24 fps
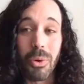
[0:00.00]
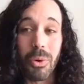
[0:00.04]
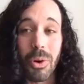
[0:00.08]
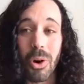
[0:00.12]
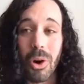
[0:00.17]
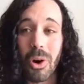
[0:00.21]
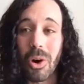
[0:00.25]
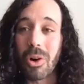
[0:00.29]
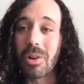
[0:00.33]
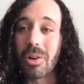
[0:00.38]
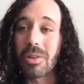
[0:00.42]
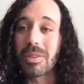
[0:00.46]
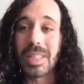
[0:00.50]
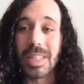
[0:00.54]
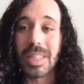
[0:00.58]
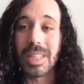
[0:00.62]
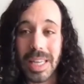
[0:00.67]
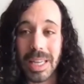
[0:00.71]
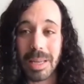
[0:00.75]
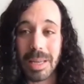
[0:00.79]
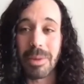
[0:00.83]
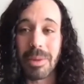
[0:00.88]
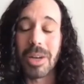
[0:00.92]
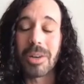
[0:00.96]
calls and
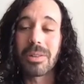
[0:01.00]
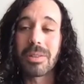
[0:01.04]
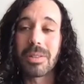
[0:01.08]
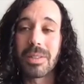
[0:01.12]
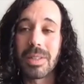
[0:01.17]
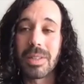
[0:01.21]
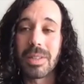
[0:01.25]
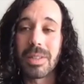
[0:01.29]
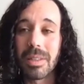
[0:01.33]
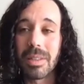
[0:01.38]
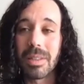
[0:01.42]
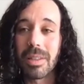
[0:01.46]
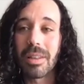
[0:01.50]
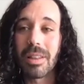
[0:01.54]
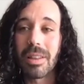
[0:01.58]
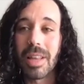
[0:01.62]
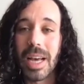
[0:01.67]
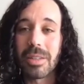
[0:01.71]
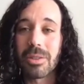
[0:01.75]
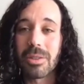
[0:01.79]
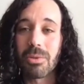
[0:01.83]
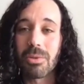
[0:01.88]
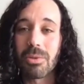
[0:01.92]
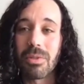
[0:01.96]
emails and
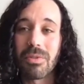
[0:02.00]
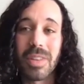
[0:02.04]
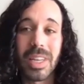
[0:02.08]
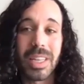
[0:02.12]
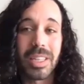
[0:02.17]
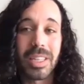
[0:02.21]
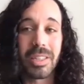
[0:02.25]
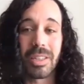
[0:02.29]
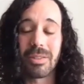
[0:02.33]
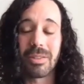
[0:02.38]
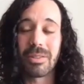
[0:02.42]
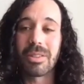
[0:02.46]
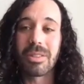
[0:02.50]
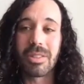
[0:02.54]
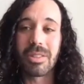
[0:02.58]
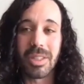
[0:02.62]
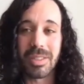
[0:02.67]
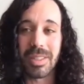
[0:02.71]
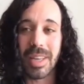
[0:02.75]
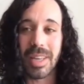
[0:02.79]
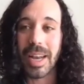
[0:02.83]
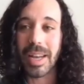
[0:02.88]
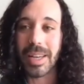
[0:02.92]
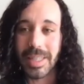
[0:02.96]
that sort of thing. Just
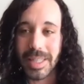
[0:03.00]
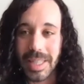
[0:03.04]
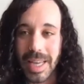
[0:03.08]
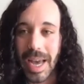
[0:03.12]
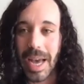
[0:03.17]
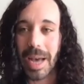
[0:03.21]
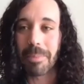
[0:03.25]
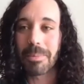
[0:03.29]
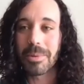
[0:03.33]
got to adapt.